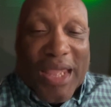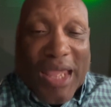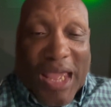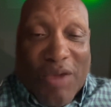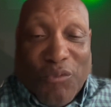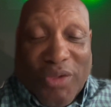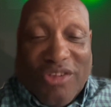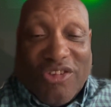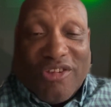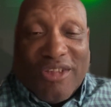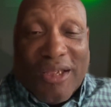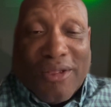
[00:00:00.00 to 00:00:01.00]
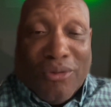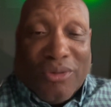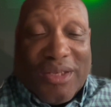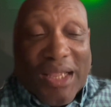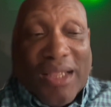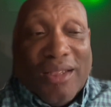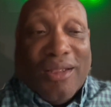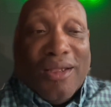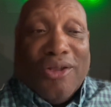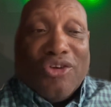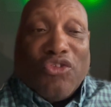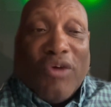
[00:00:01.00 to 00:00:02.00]
every single day
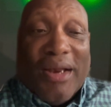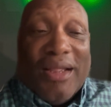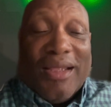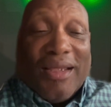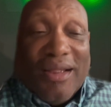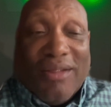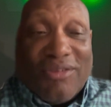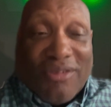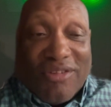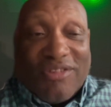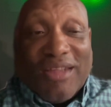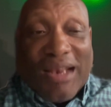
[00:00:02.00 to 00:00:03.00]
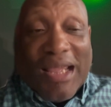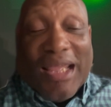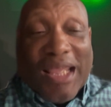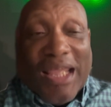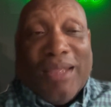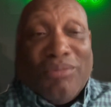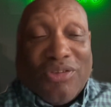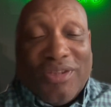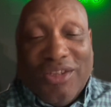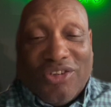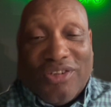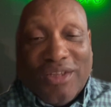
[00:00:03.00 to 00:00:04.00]
trying to get us to sell our
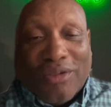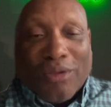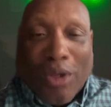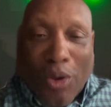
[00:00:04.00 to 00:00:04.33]
AMC shares?